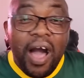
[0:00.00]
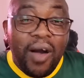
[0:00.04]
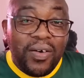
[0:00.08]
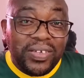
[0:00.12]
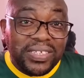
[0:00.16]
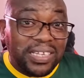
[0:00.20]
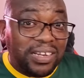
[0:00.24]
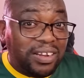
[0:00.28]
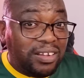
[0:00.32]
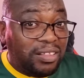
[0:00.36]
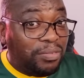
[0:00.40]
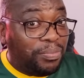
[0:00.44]
I
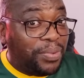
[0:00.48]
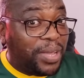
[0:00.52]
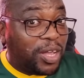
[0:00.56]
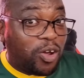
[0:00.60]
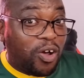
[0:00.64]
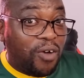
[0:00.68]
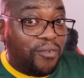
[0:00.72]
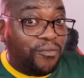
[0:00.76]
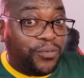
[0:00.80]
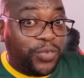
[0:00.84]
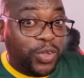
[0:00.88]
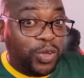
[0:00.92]
was a little
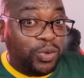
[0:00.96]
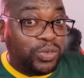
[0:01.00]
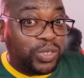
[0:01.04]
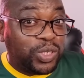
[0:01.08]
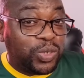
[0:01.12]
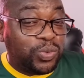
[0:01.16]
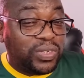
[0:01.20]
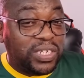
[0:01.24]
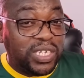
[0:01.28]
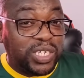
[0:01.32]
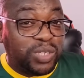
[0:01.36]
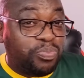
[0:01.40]
bit
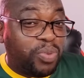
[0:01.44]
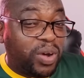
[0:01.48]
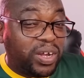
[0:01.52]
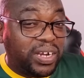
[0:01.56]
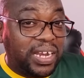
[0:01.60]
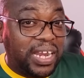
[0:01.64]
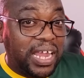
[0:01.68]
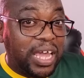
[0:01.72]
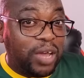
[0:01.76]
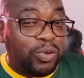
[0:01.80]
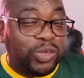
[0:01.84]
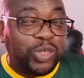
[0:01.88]
confused with his
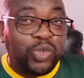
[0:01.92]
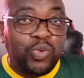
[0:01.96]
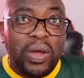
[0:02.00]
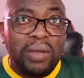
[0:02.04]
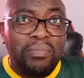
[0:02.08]
body language.